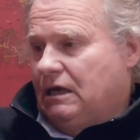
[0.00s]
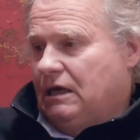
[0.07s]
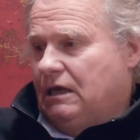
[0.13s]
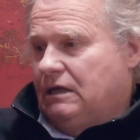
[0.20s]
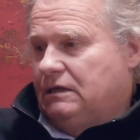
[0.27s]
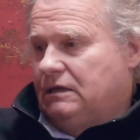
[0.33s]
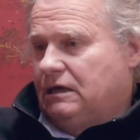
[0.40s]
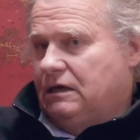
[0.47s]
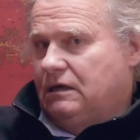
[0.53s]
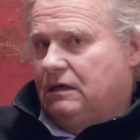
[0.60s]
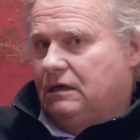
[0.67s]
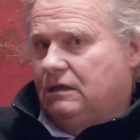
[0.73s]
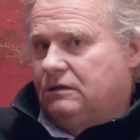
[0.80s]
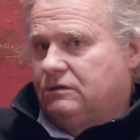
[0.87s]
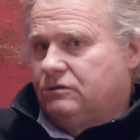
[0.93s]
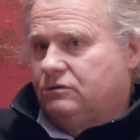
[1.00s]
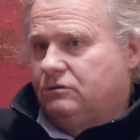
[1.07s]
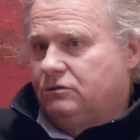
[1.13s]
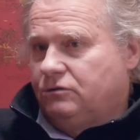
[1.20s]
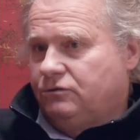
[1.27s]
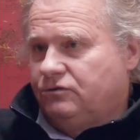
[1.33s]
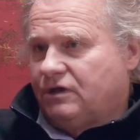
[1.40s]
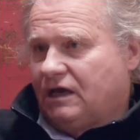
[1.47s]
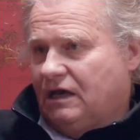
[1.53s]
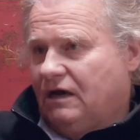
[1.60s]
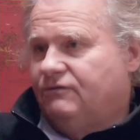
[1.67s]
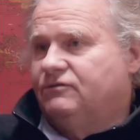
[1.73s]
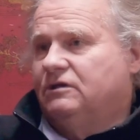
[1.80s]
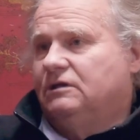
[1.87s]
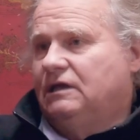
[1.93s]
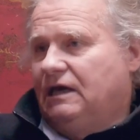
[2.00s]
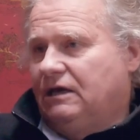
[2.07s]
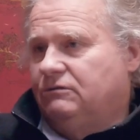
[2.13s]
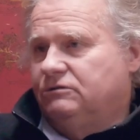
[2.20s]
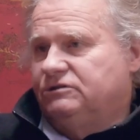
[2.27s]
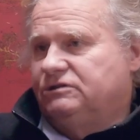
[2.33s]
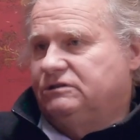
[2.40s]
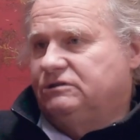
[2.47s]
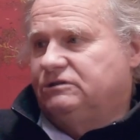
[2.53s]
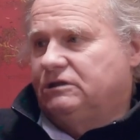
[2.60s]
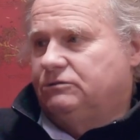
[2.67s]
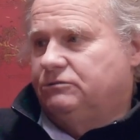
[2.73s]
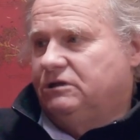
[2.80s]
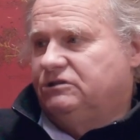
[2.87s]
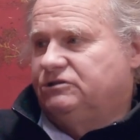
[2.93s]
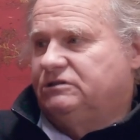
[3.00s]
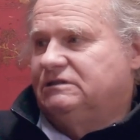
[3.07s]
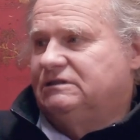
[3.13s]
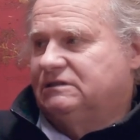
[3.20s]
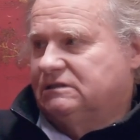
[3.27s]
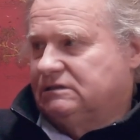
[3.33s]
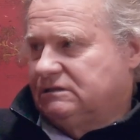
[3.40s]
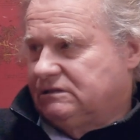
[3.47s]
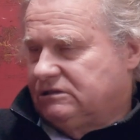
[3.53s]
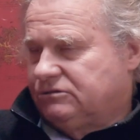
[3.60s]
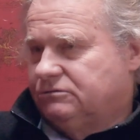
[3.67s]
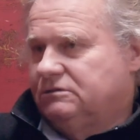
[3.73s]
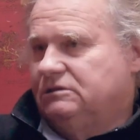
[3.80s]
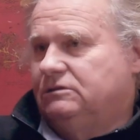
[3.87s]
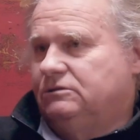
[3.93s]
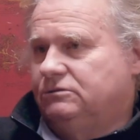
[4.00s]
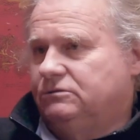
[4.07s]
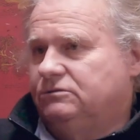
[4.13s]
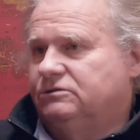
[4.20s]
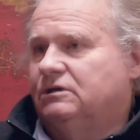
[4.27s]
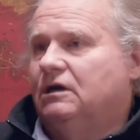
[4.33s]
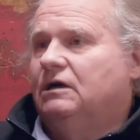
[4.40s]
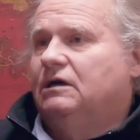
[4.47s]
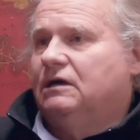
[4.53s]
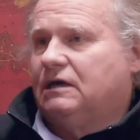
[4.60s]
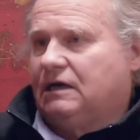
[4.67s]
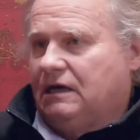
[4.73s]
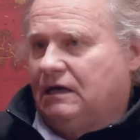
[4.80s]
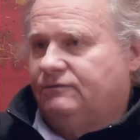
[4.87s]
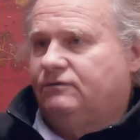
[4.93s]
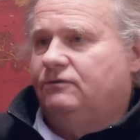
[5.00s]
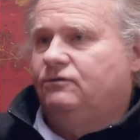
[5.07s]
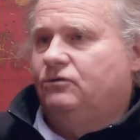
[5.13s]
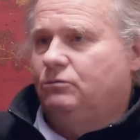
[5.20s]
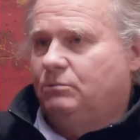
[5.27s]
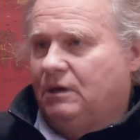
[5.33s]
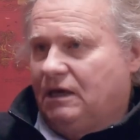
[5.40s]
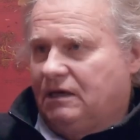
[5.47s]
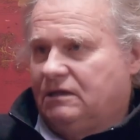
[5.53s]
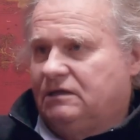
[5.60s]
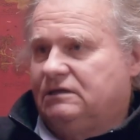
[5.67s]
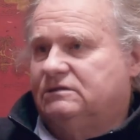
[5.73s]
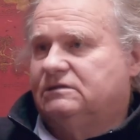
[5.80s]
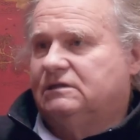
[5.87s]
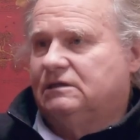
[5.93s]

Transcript: And to lose half the languages in a generation is to literally lose half of humanity's